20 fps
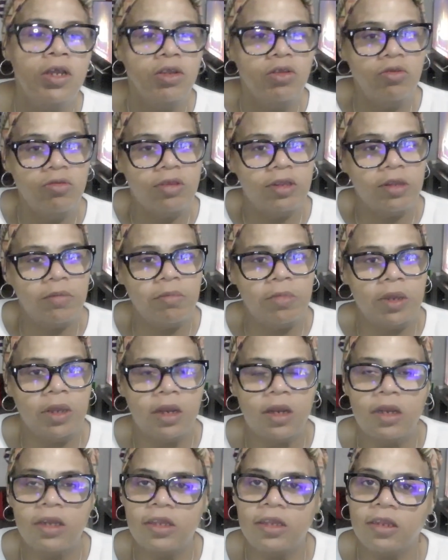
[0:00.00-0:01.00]
You send me
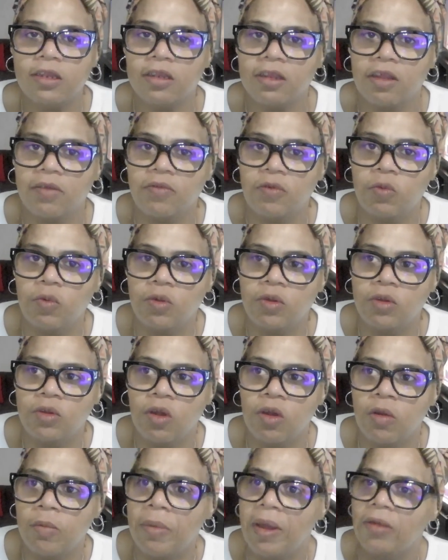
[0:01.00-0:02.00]
a list of stuff you want to
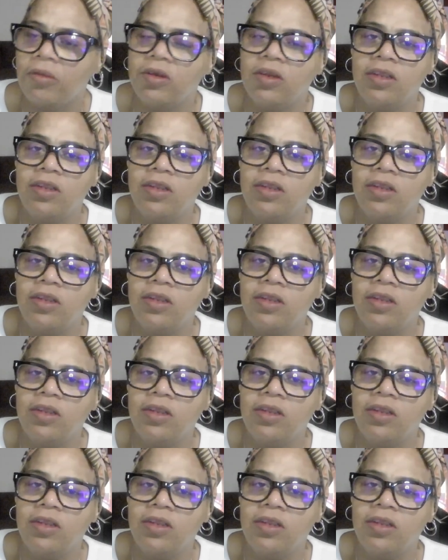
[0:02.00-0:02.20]
talk about,